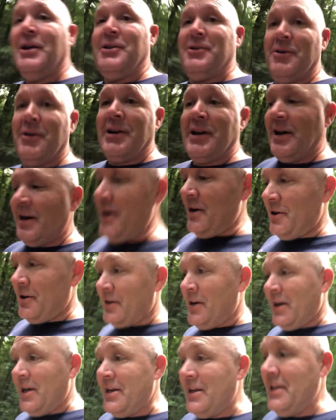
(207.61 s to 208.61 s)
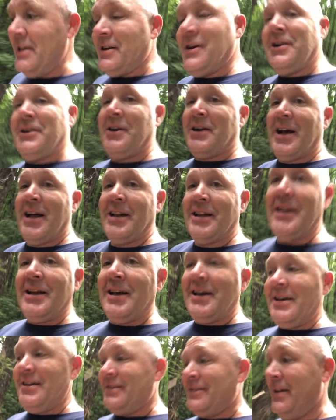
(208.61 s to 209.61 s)
During that 180 and 190
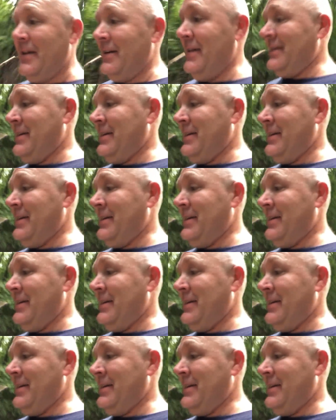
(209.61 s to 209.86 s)
days,